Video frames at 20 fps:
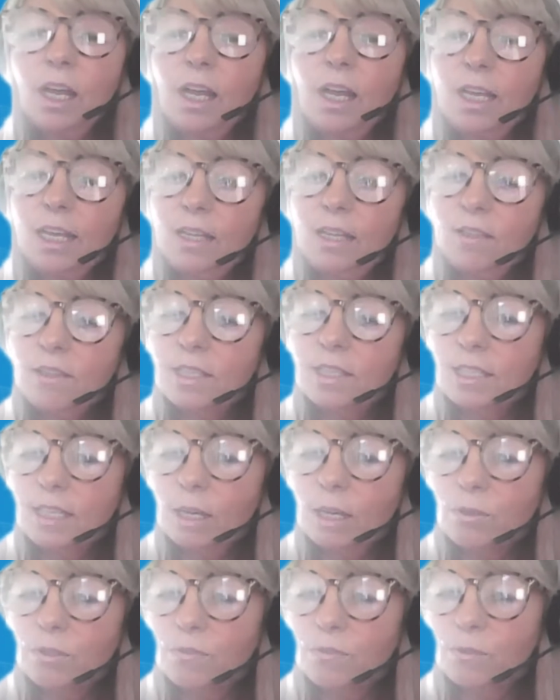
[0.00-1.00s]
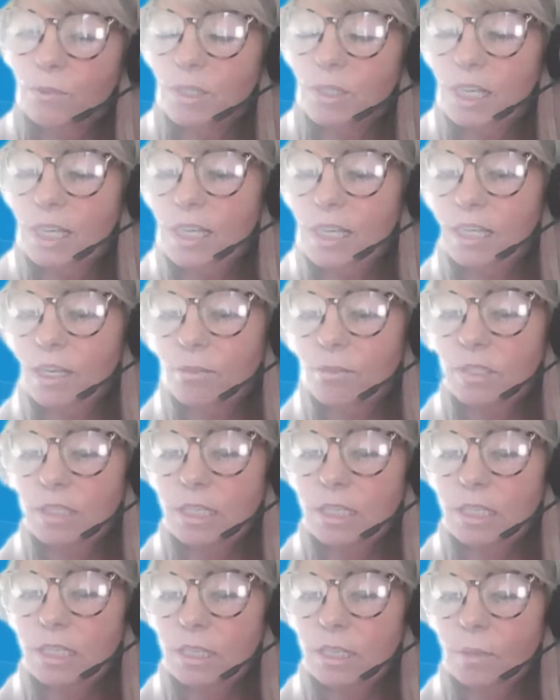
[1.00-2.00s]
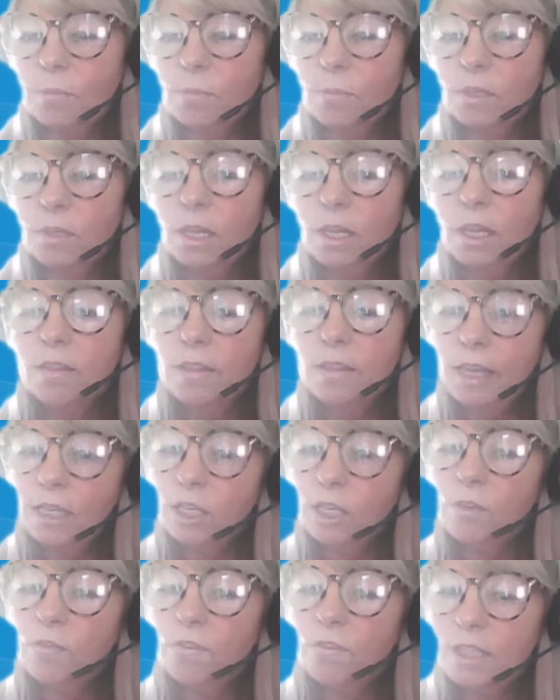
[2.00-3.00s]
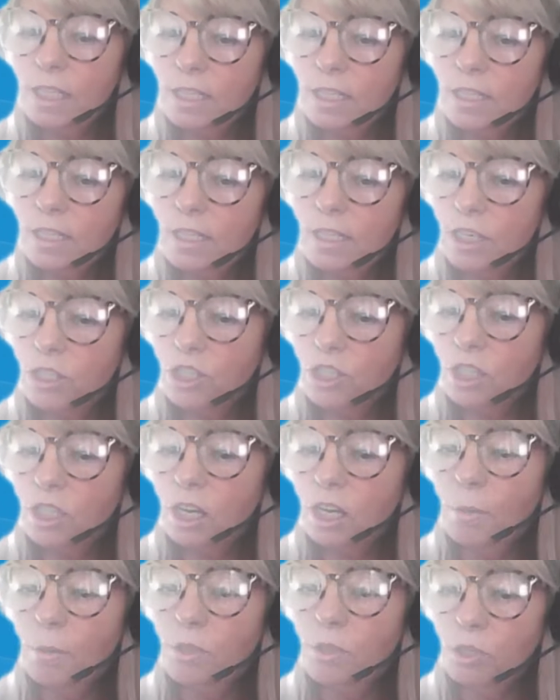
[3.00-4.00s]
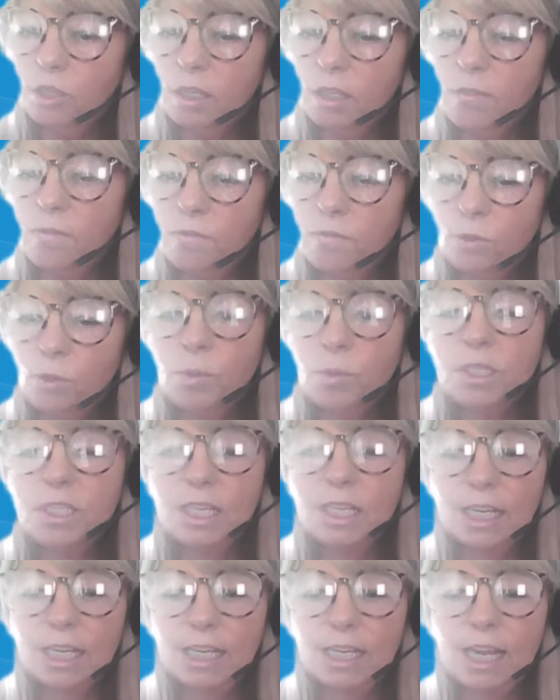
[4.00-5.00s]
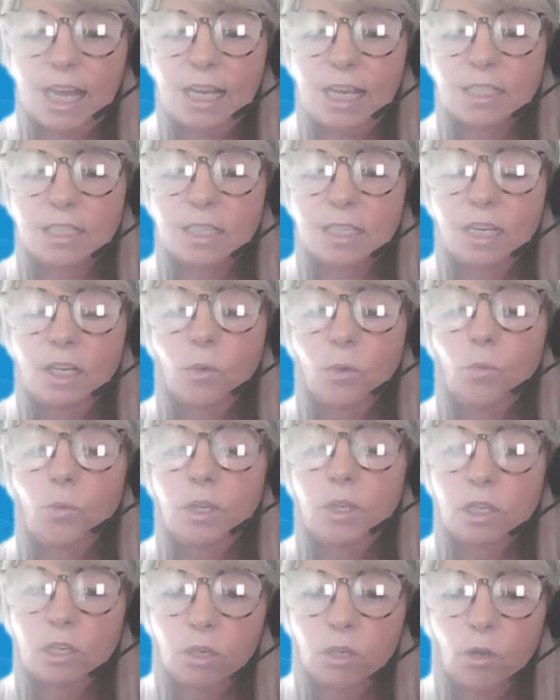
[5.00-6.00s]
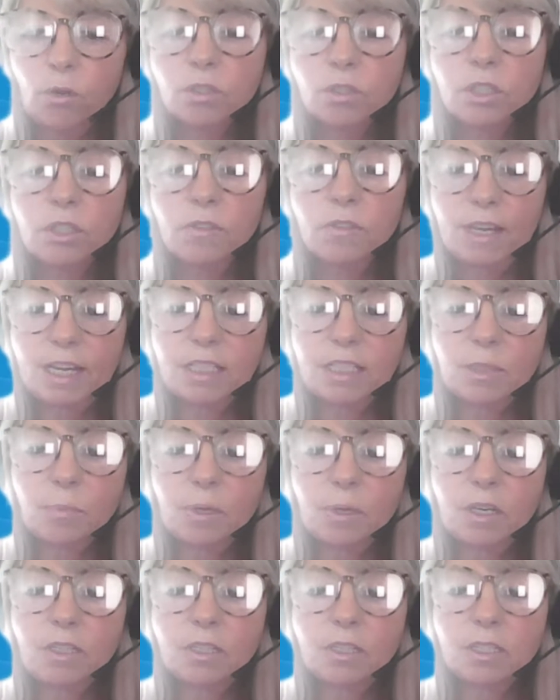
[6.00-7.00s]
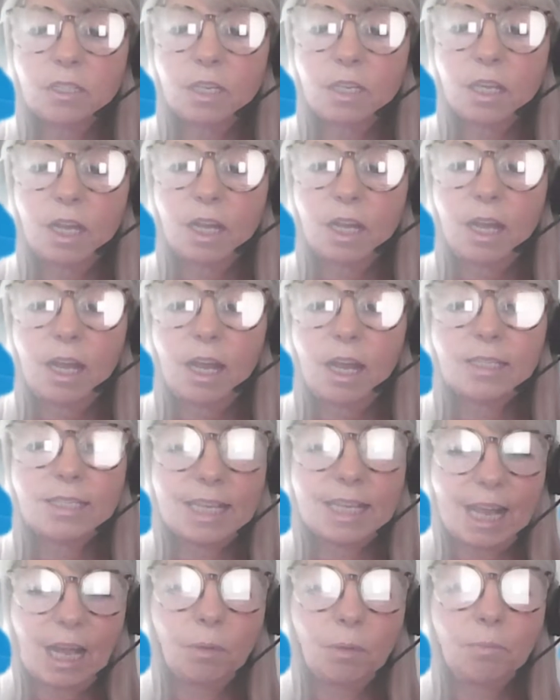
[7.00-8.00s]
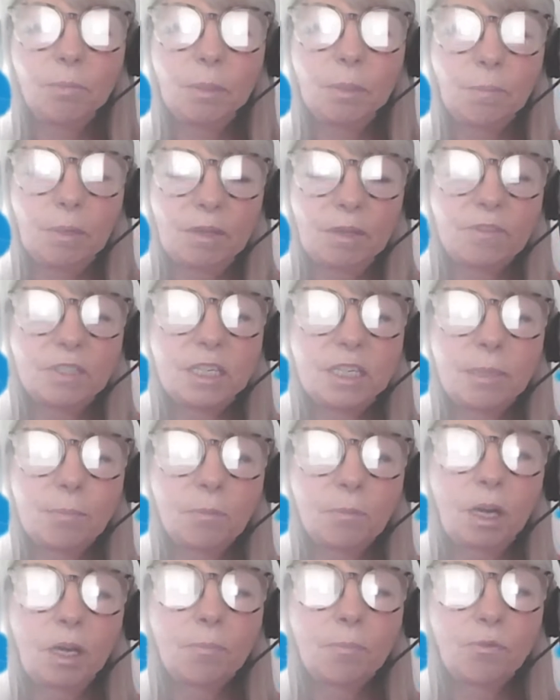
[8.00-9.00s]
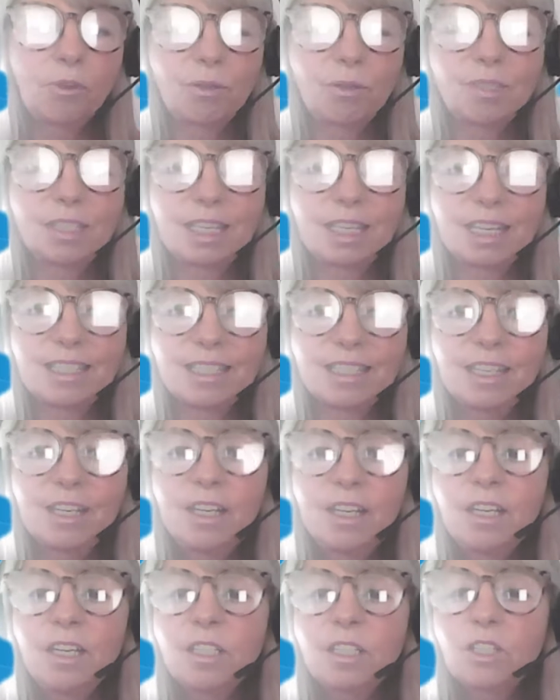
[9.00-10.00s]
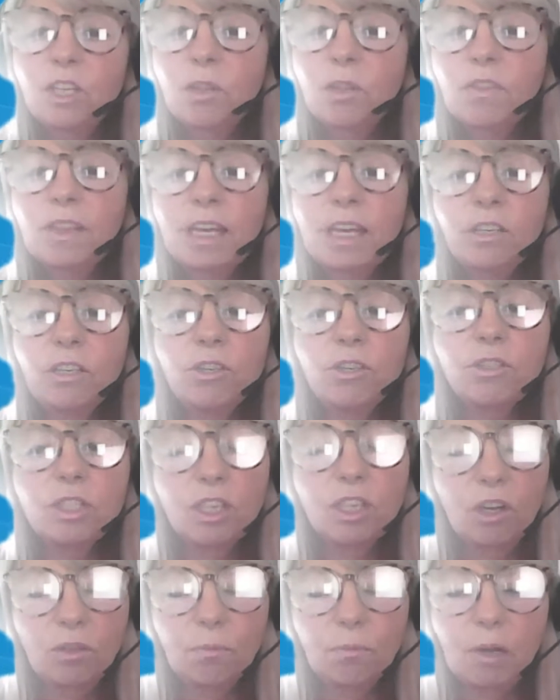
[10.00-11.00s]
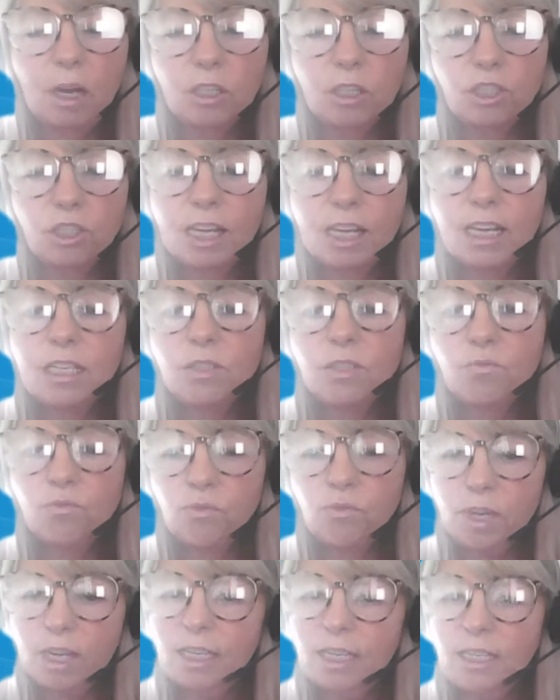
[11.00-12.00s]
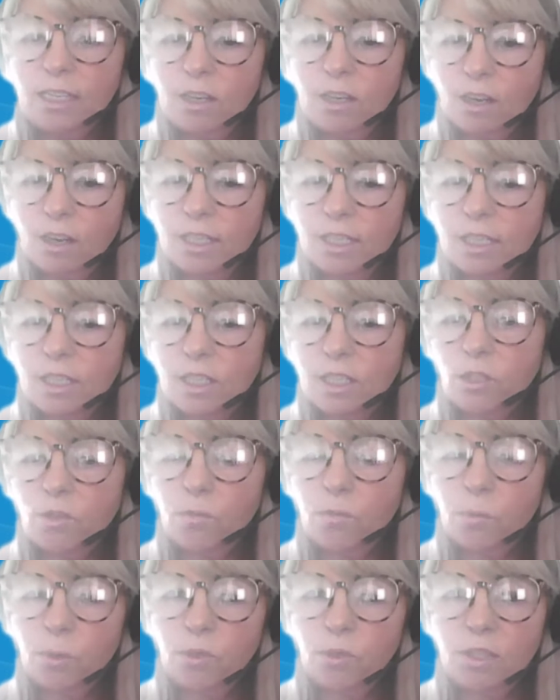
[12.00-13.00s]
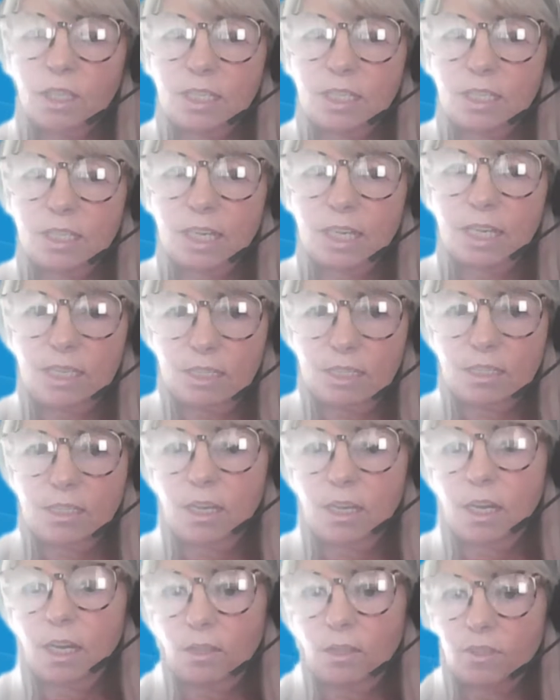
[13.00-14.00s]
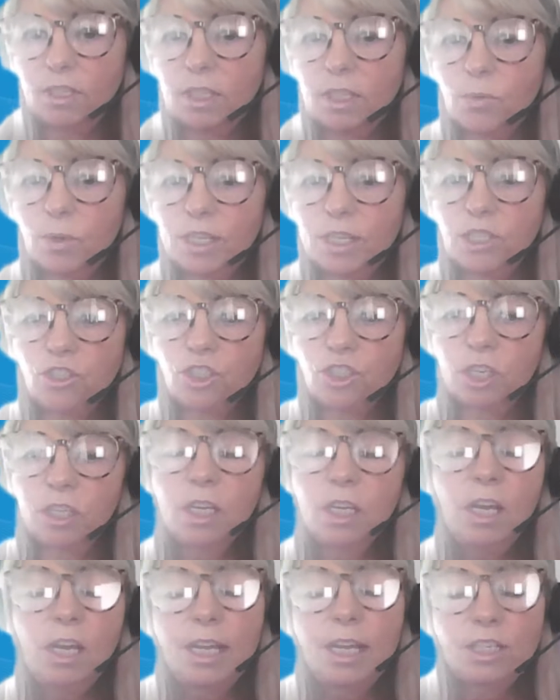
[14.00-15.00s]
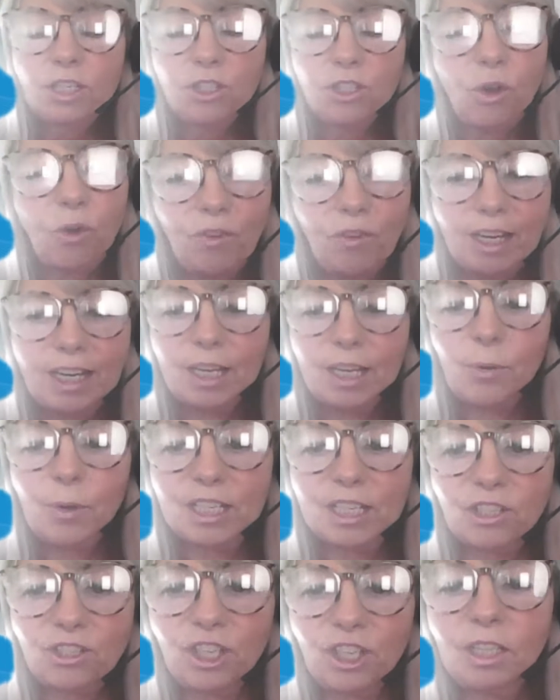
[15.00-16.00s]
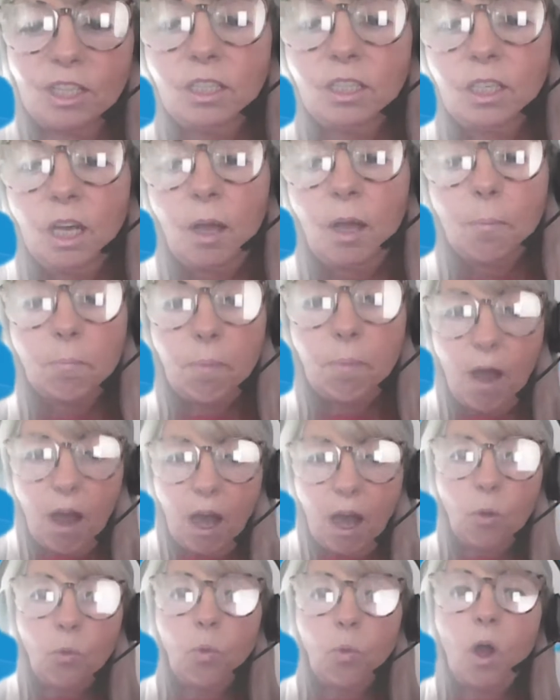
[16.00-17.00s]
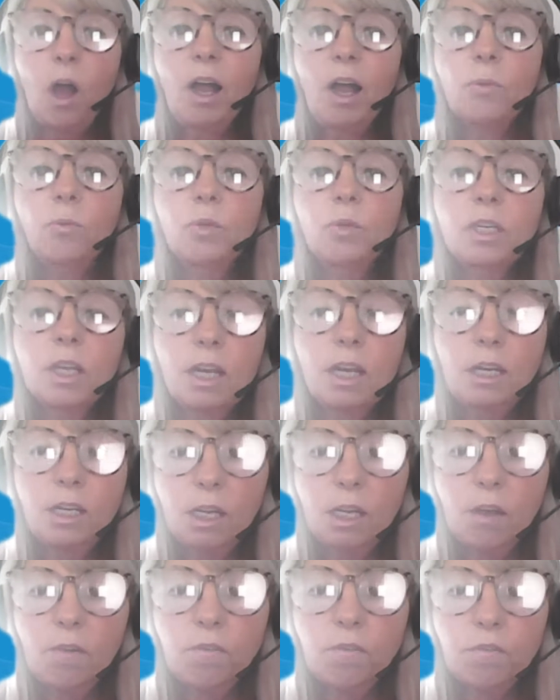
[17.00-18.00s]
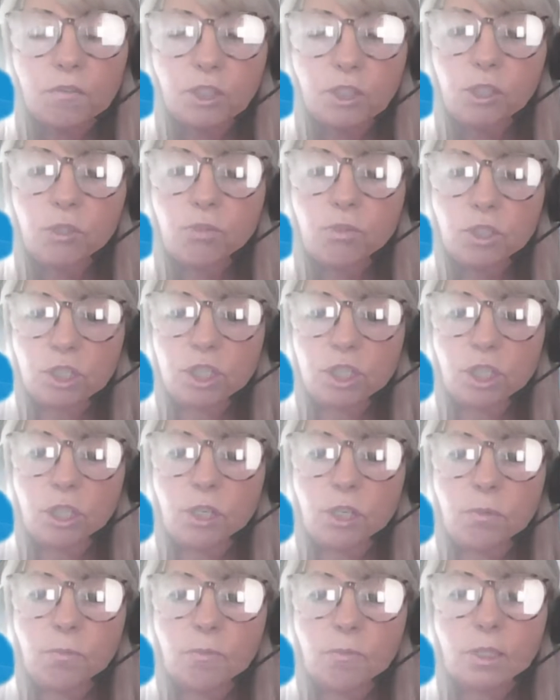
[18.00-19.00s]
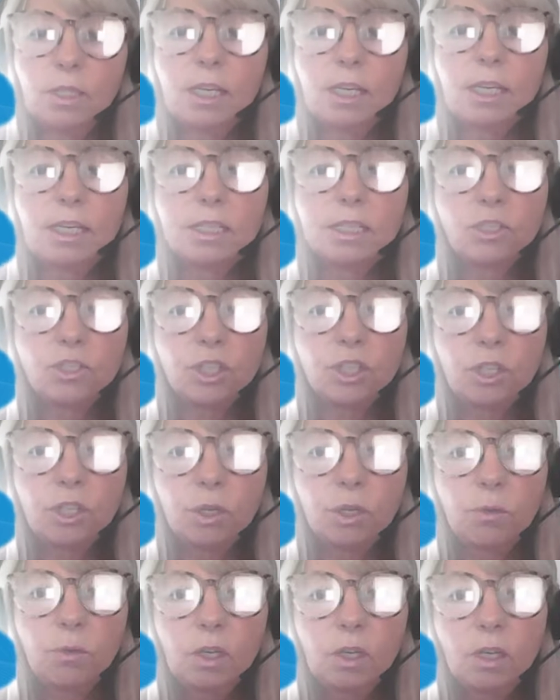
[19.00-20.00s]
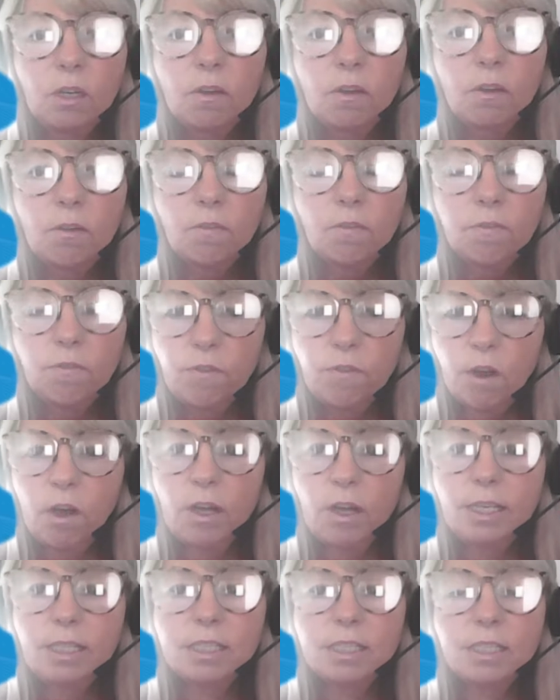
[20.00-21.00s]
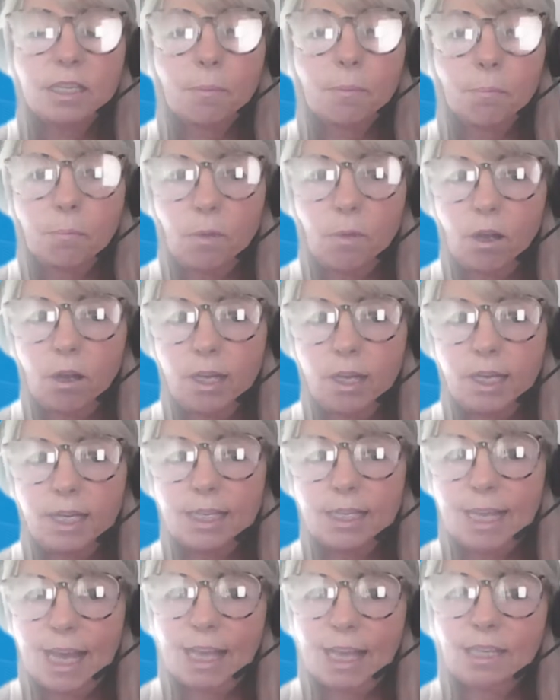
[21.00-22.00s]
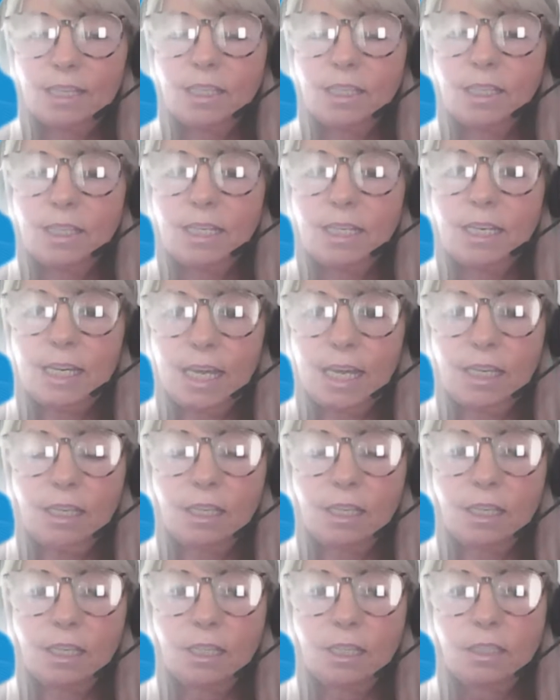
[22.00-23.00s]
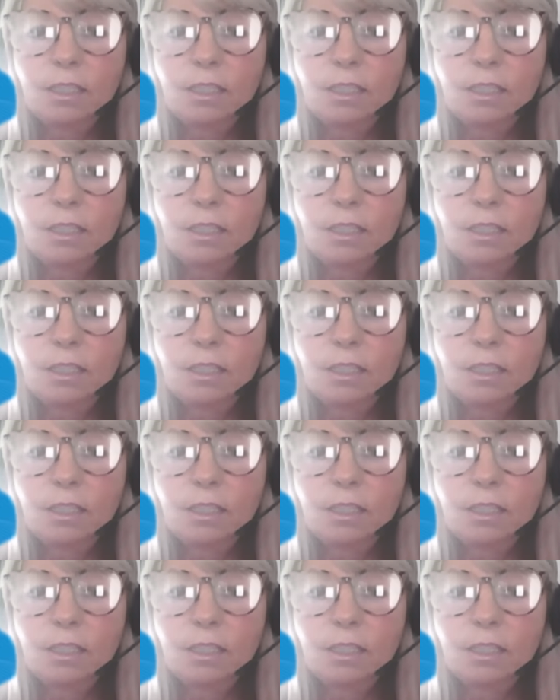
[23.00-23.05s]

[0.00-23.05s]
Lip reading: in the Salesforce ecosystem. Thank you for this session. I'm looking forward to connect with lots of experts to help me pivoting my process." So thank you so much. That is really nice that you've put this in this question. It's not really a question, but what I would love for you to do is to find my Calendly link,